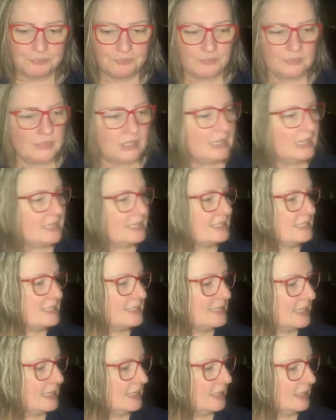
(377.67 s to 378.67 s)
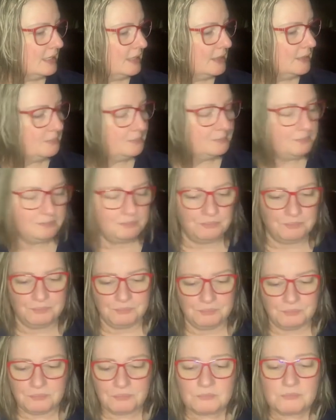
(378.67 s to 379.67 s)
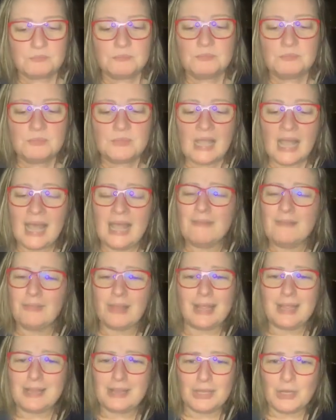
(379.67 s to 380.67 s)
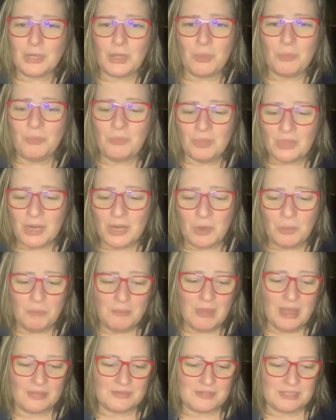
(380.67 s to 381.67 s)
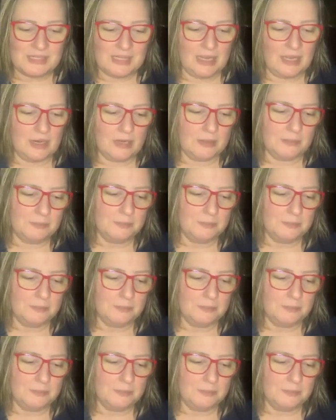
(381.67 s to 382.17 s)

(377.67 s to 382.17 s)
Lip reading: Let's see here. I have like little myths here.